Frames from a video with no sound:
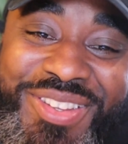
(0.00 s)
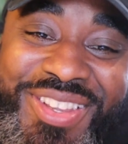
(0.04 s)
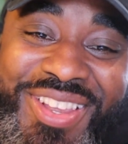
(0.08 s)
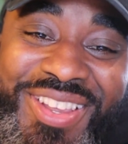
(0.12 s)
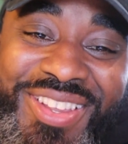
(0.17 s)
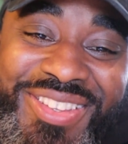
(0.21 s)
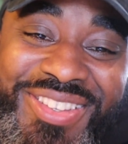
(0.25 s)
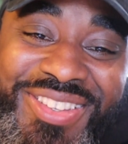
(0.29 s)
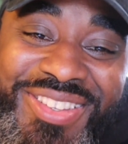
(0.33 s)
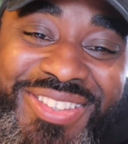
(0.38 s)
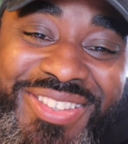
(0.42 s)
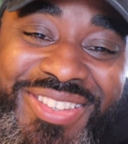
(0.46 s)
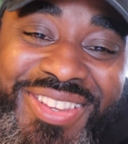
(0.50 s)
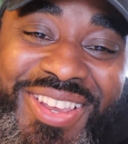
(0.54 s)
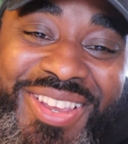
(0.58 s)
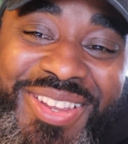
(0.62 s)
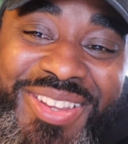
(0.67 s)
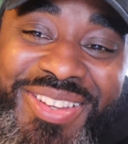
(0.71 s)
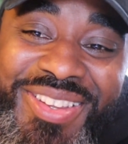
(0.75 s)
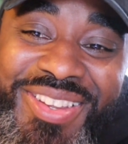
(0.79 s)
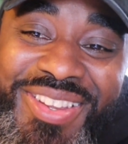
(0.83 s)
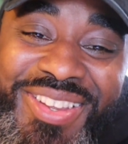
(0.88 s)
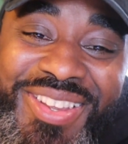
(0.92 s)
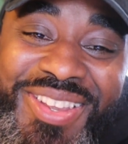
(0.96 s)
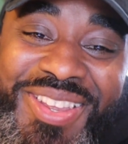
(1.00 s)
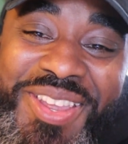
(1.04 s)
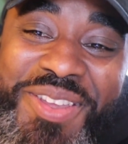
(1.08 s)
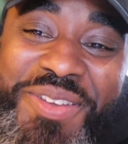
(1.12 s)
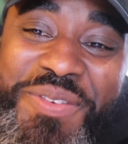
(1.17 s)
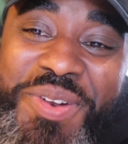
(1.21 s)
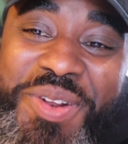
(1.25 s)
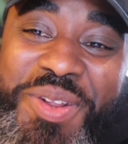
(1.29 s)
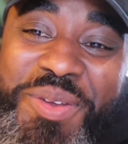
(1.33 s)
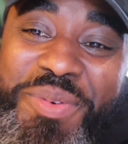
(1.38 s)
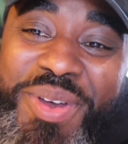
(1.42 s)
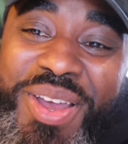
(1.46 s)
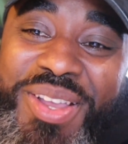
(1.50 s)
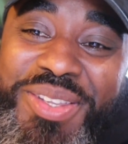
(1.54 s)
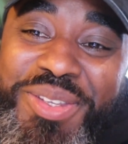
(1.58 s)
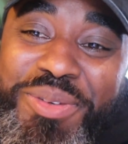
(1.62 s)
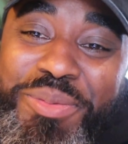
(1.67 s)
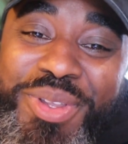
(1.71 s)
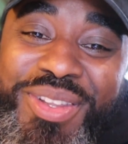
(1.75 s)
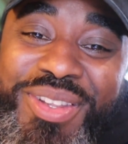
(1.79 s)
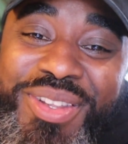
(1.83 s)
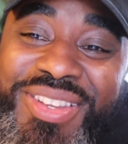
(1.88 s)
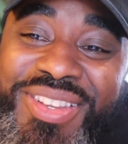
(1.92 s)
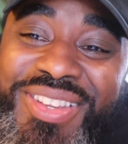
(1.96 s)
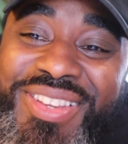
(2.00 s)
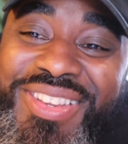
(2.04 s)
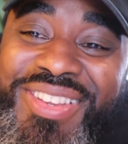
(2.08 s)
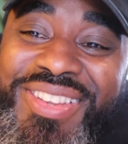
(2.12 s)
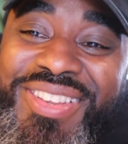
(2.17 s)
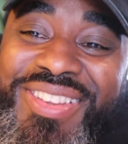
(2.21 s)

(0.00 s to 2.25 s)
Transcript: was that just like infinite possibility?